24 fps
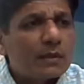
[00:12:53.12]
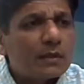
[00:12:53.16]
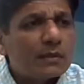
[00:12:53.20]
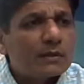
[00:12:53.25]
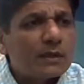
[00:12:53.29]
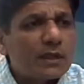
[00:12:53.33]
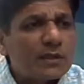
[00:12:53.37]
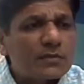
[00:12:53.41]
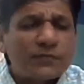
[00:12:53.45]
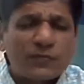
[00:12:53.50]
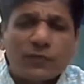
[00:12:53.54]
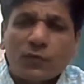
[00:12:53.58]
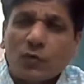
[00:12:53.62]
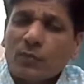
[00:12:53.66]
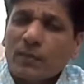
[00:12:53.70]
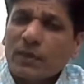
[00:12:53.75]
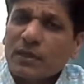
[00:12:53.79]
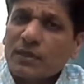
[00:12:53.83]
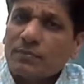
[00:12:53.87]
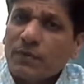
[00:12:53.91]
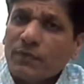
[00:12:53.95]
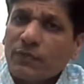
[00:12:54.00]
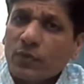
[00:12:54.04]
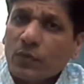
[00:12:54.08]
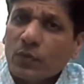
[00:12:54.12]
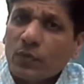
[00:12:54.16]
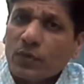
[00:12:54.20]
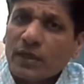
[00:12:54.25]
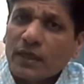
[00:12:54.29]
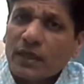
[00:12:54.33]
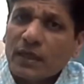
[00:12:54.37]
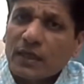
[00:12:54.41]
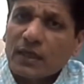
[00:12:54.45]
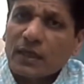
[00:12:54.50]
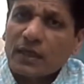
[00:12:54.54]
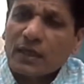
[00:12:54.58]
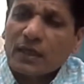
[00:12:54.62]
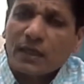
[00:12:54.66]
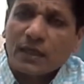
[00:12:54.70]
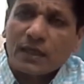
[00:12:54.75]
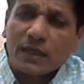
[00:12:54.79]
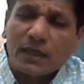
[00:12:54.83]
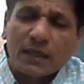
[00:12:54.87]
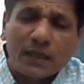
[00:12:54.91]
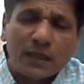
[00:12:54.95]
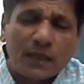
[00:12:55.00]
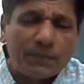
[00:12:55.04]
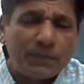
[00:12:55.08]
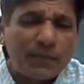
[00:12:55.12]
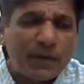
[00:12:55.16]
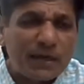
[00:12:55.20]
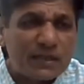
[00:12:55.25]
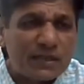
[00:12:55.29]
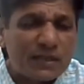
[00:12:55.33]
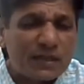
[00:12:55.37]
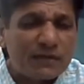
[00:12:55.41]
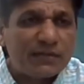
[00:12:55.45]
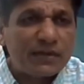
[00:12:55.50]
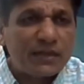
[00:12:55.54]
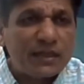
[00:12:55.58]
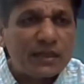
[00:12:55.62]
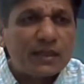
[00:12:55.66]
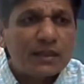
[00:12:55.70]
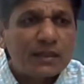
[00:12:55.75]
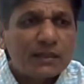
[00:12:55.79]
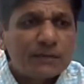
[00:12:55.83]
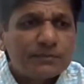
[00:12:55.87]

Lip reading: just few months before he passed away,